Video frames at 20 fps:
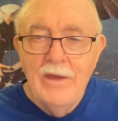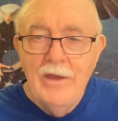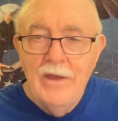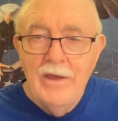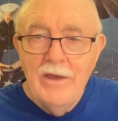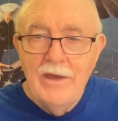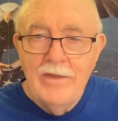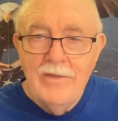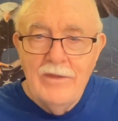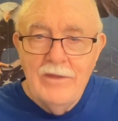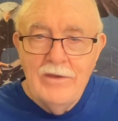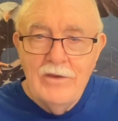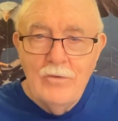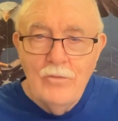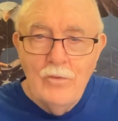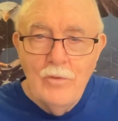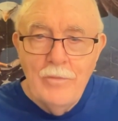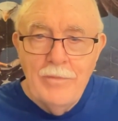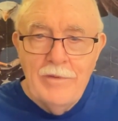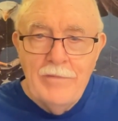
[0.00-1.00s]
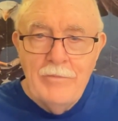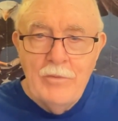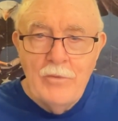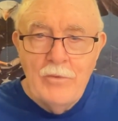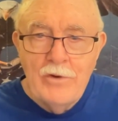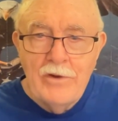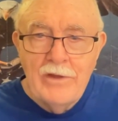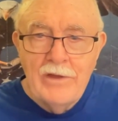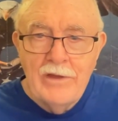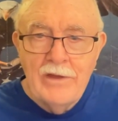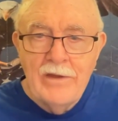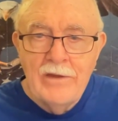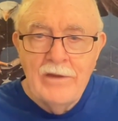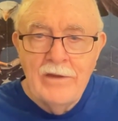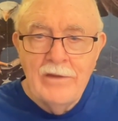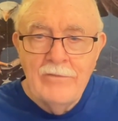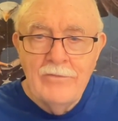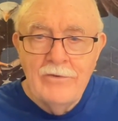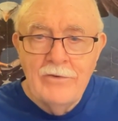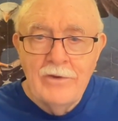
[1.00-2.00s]
and that you will be born again
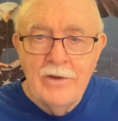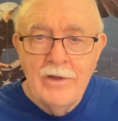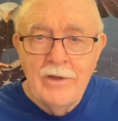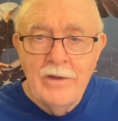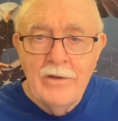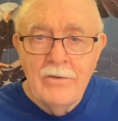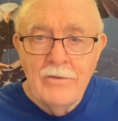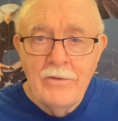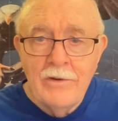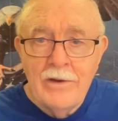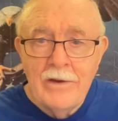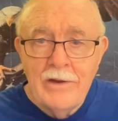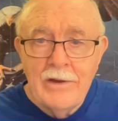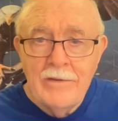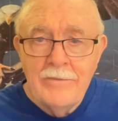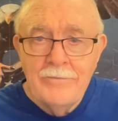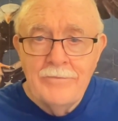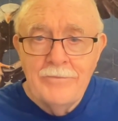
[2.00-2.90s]
if you're not already.